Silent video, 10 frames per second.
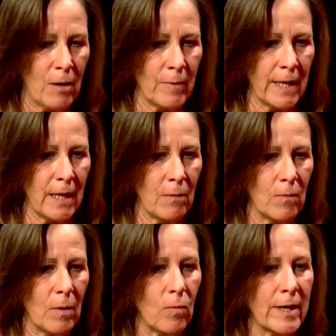
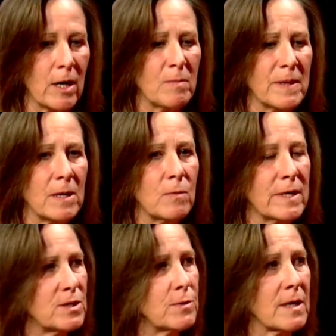when our bill
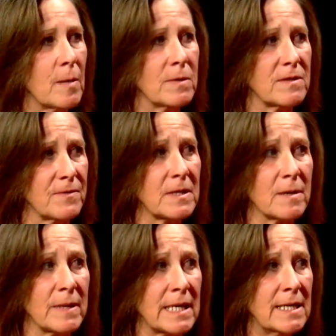went to a couple different
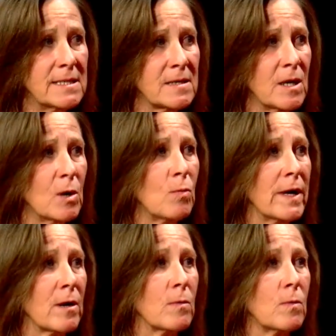committees,
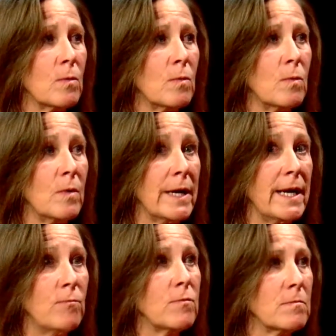where
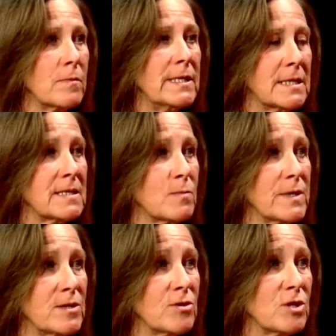we did some
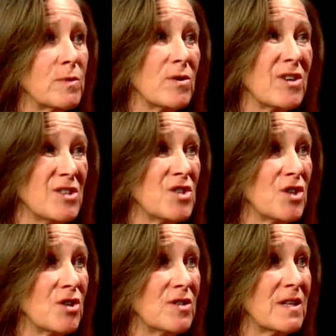research and we were
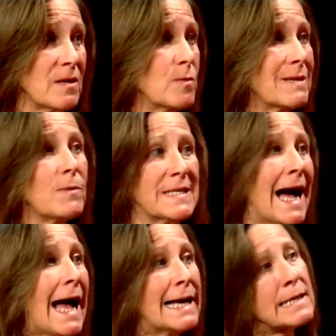concerned that it would
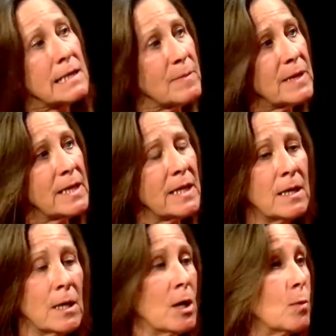die in
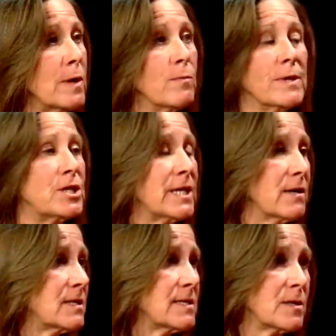committee, we reached out to